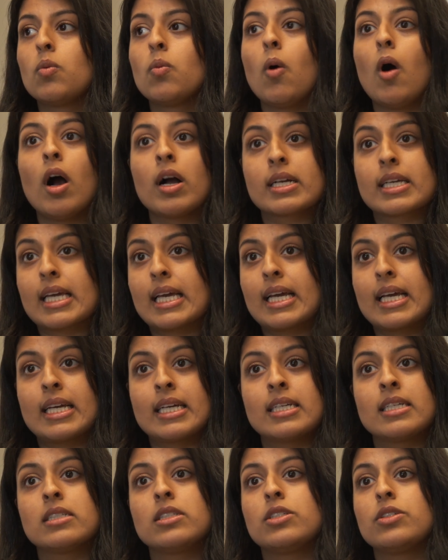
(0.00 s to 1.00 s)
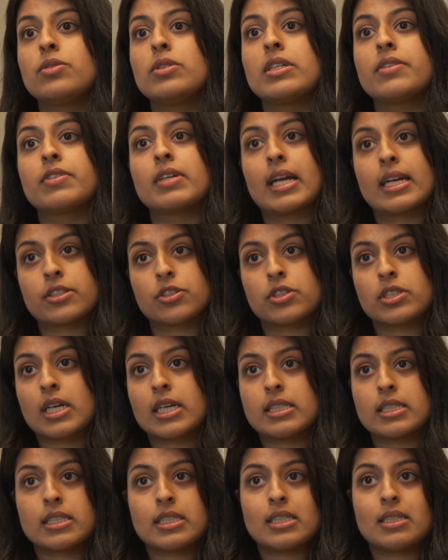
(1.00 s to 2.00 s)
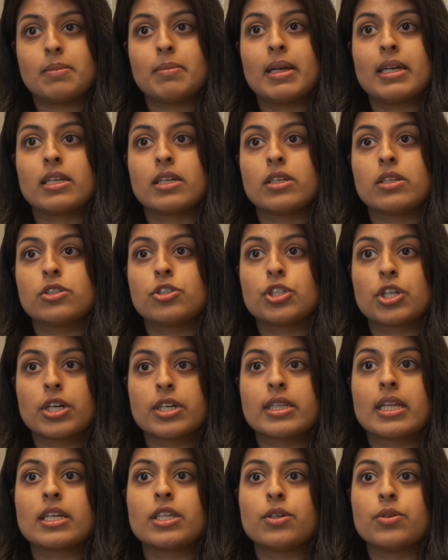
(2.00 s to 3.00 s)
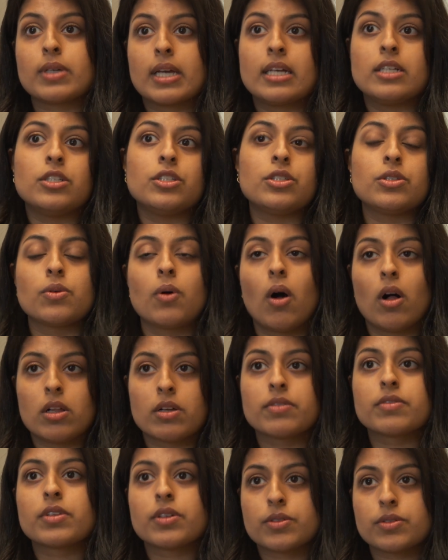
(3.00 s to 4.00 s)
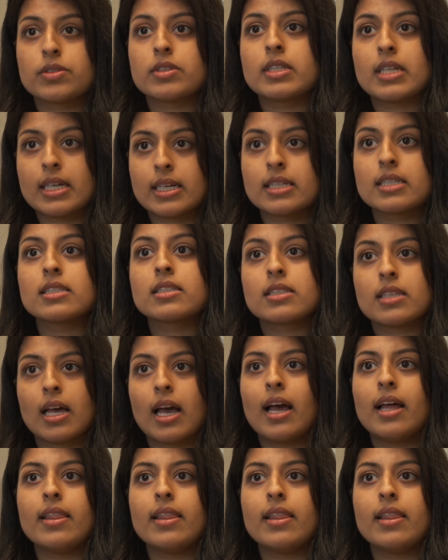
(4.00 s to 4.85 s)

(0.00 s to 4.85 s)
walking, do different exercises to make sure that you can do all of those things.